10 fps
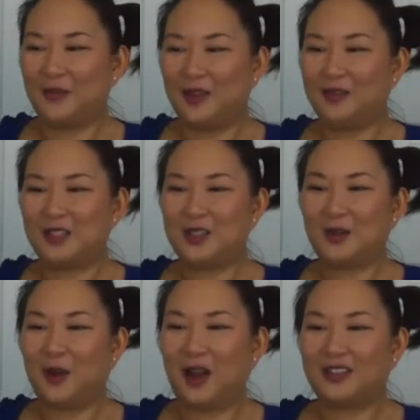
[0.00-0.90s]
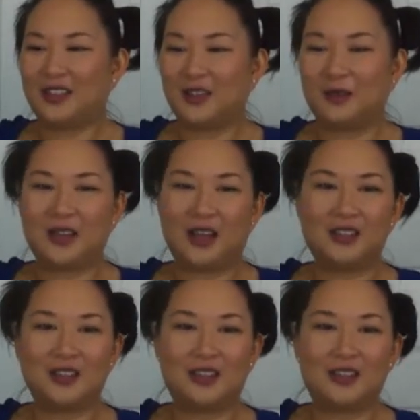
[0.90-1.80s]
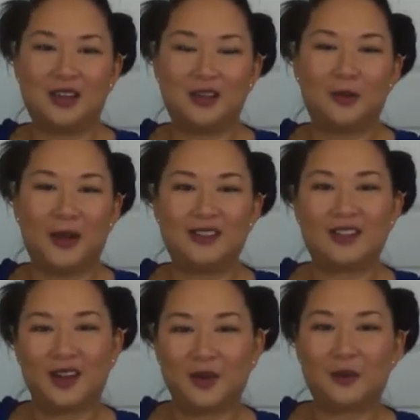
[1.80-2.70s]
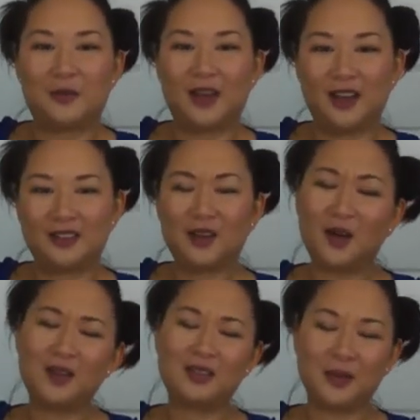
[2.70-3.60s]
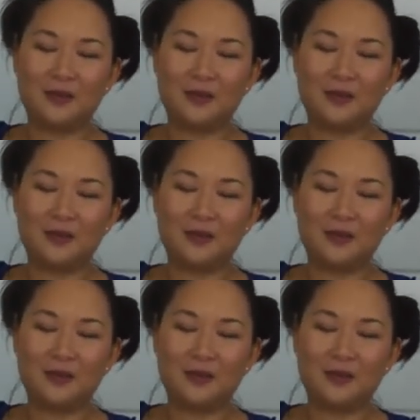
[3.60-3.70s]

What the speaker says: it was just a process that was actually sounding quite scary because there are